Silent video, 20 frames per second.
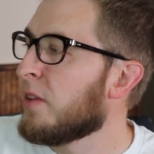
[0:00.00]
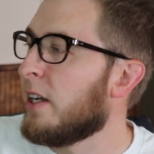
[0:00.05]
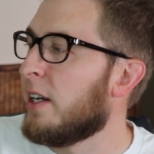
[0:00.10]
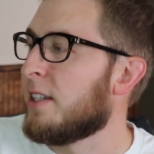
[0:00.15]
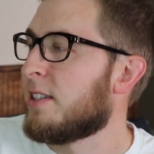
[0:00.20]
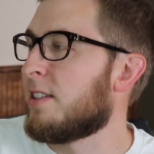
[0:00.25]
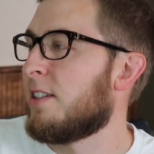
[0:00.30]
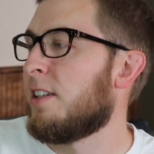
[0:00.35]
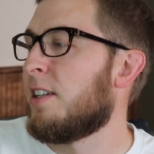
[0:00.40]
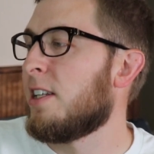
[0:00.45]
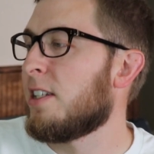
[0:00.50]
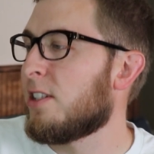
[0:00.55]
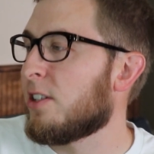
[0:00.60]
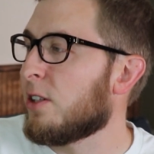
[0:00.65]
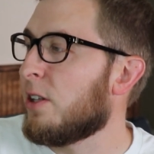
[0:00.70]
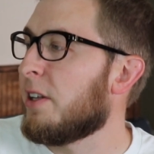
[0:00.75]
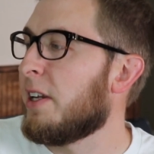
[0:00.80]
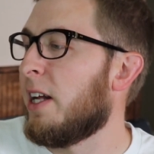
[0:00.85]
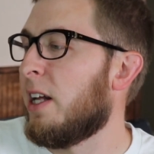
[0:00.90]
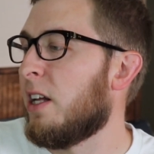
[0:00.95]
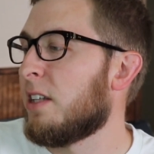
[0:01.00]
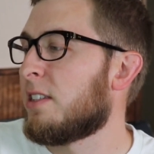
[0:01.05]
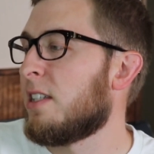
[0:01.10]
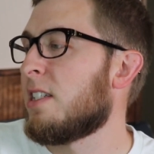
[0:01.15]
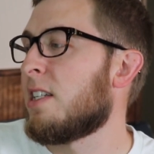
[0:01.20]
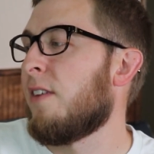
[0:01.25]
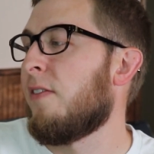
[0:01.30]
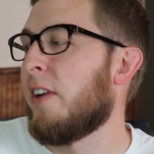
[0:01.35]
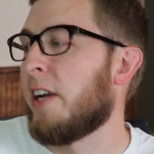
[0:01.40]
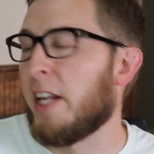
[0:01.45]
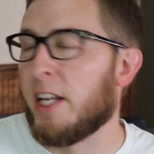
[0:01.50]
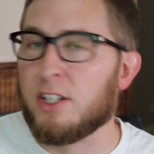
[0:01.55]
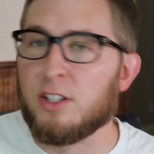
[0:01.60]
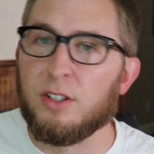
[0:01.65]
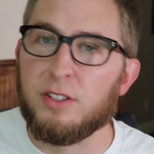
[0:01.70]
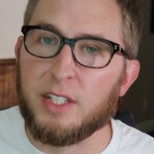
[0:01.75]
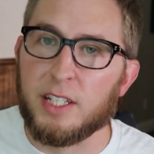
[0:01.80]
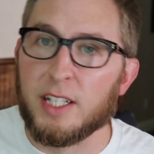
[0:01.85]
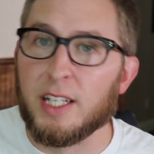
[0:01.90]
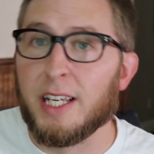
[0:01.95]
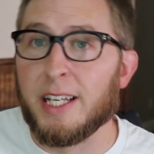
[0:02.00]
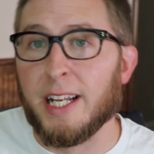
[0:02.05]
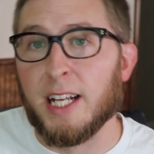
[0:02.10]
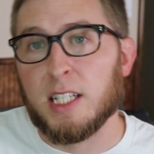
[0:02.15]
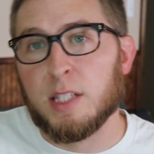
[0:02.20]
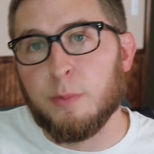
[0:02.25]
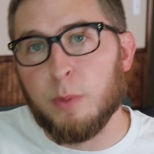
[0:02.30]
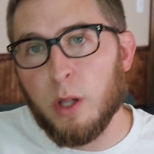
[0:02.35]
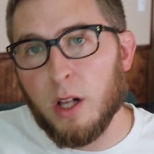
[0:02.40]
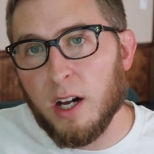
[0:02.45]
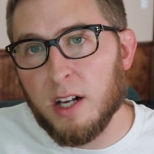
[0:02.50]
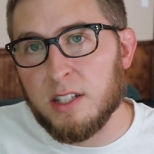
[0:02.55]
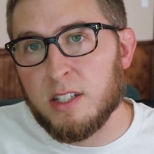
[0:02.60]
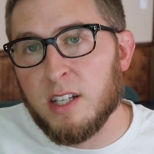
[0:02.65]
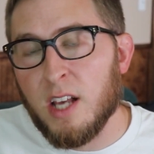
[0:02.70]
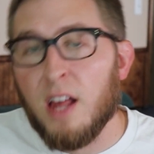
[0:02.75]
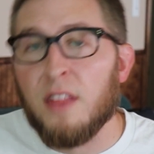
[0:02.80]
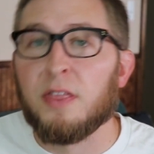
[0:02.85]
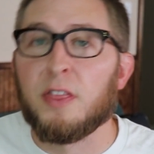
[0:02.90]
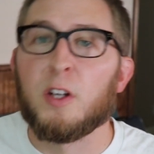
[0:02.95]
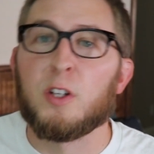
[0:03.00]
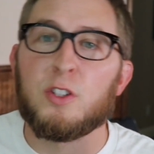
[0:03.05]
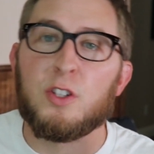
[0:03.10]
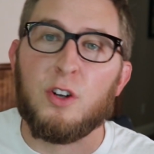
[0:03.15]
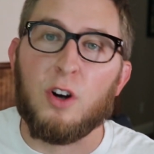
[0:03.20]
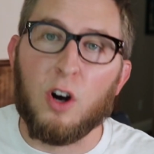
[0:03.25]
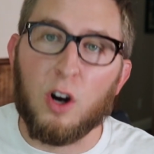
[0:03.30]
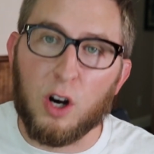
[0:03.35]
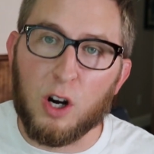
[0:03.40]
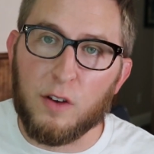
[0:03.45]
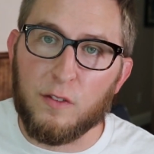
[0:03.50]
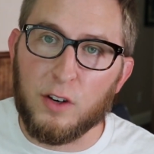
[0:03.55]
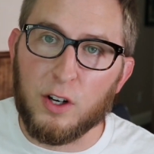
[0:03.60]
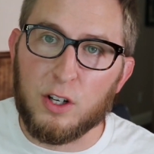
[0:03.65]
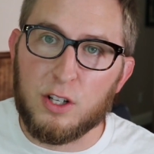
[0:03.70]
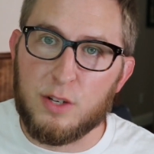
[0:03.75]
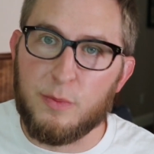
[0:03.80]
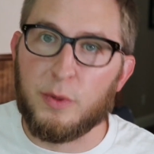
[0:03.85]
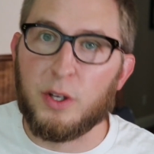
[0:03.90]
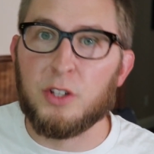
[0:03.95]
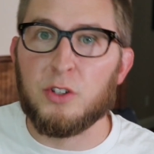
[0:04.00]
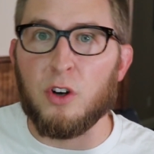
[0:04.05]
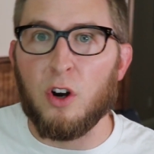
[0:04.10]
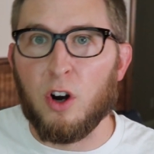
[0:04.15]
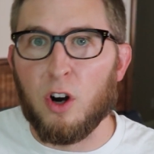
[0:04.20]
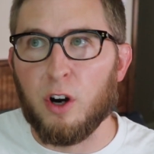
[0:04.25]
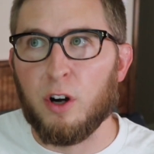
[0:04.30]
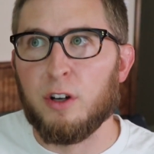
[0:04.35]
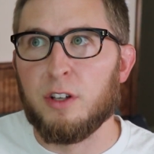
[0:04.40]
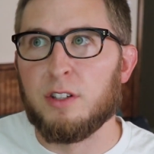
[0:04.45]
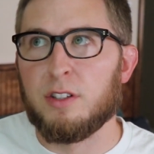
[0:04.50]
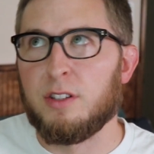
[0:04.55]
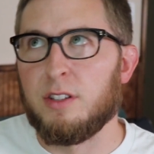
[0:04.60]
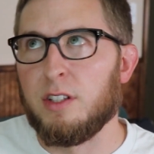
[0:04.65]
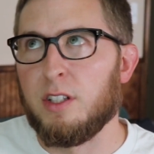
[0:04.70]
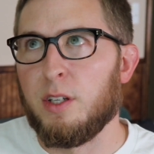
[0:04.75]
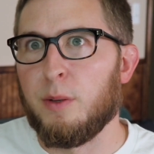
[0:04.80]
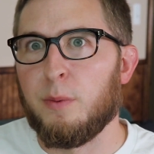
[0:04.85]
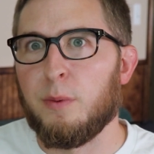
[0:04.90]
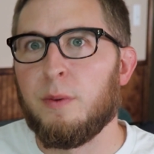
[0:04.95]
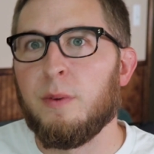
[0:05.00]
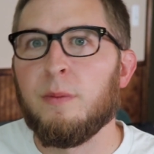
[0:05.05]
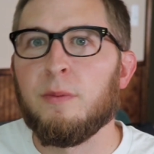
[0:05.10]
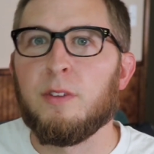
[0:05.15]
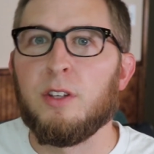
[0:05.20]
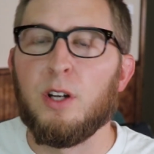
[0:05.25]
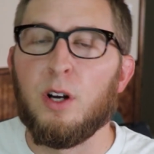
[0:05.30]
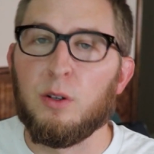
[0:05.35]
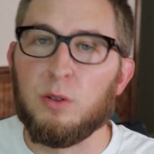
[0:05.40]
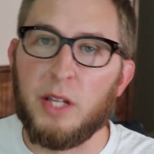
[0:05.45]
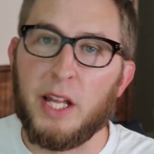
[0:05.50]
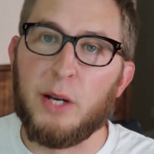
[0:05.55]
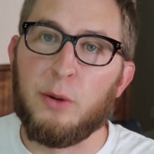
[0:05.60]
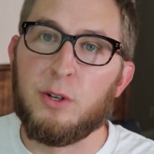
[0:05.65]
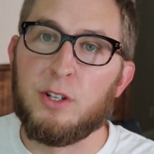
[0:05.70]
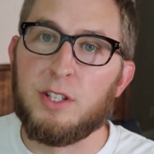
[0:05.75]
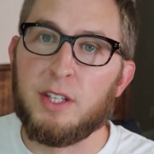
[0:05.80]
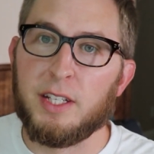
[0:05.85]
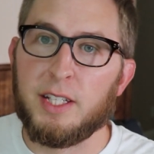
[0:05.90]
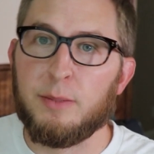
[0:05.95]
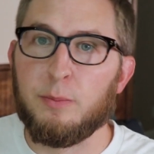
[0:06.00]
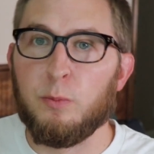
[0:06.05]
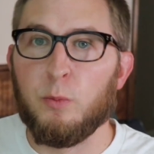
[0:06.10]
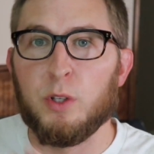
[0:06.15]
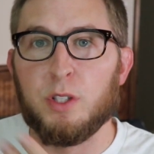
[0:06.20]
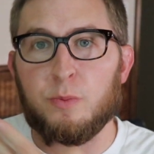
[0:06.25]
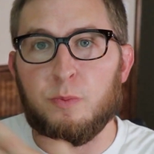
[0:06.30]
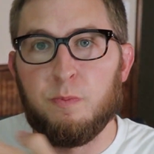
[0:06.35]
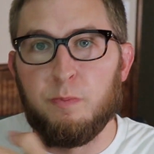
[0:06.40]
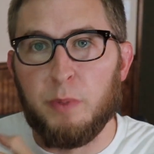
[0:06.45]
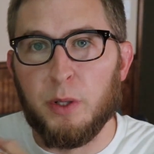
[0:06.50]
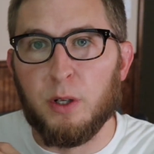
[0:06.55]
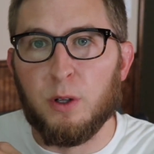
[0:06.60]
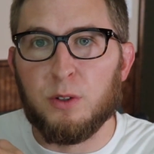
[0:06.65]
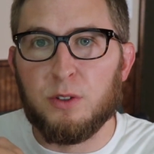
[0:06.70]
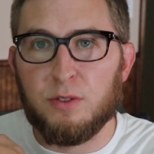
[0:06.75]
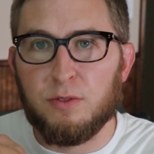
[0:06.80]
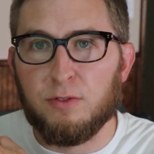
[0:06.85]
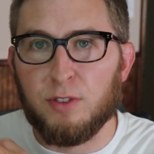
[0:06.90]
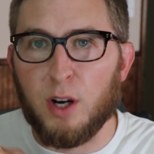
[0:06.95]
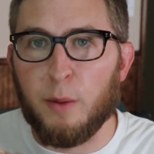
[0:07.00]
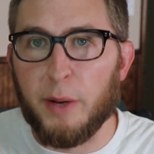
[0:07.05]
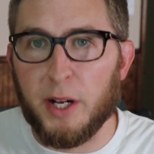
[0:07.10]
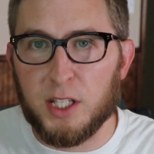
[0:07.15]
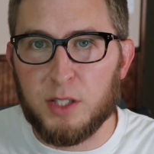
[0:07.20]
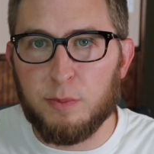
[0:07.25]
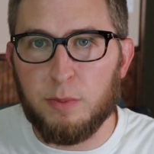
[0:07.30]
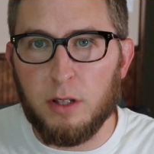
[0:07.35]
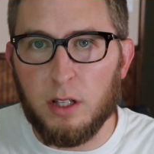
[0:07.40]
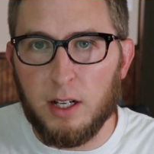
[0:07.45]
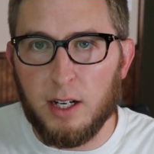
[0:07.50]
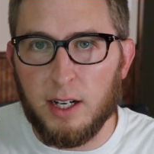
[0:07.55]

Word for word: It's statistical analysis of financial data in S+. plus. There's an R version because R is the, you know, language that was built from S+.